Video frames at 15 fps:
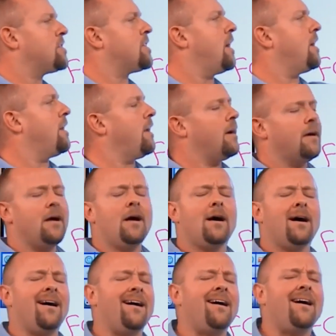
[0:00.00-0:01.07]
Now, we said
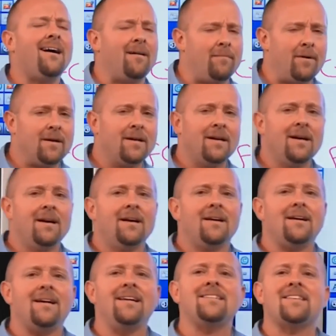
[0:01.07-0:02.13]
a hub
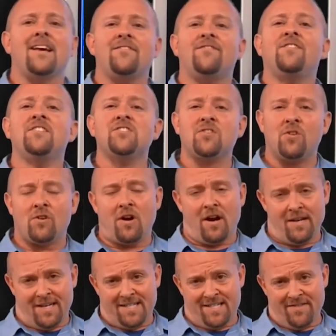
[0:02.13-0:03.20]
is a
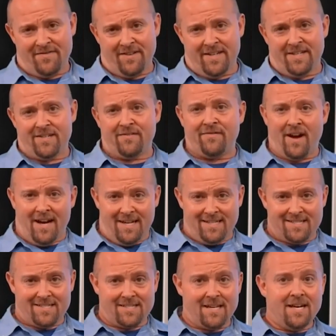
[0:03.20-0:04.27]
physical connectivity
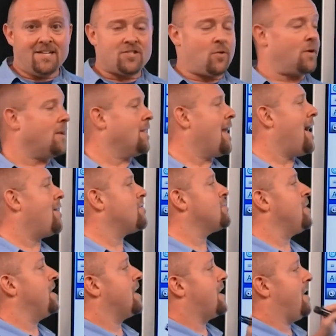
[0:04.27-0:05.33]
device. So it
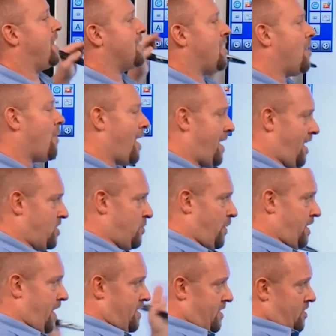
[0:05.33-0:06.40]
allows me to connect all my
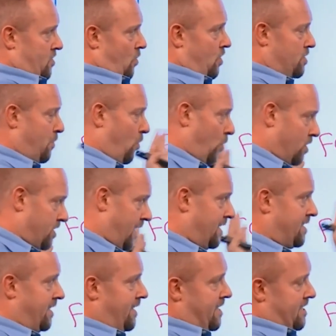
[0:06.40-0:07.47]
HBAs and storage
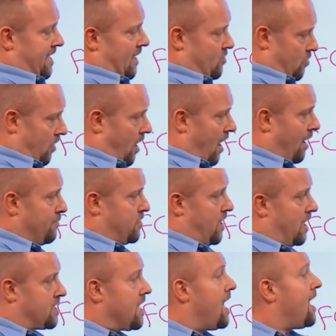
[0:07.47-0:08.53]
ports into these central
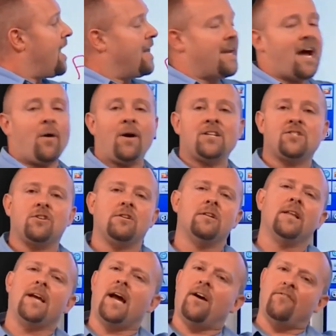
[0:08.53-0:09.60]
objects, and now I
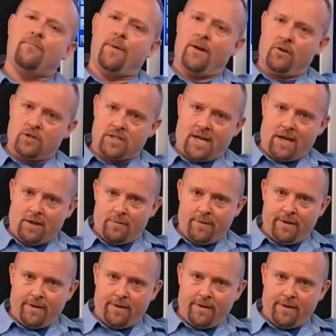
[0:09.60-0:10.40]
certainly have better